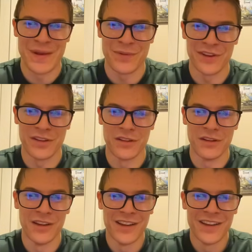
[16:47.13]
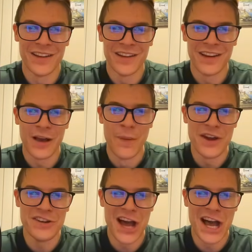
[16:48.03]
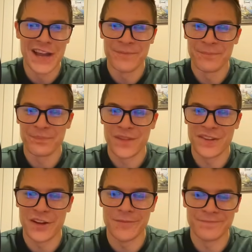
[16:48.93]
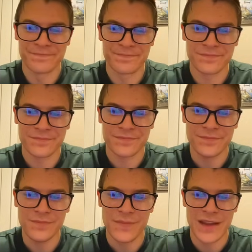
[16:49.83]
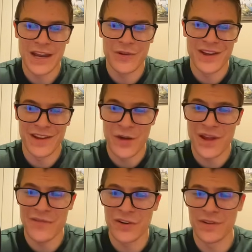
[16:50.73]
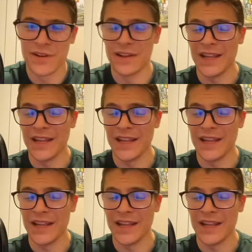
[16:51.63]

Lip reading: people are like, I might die. So... Anyway, now we have a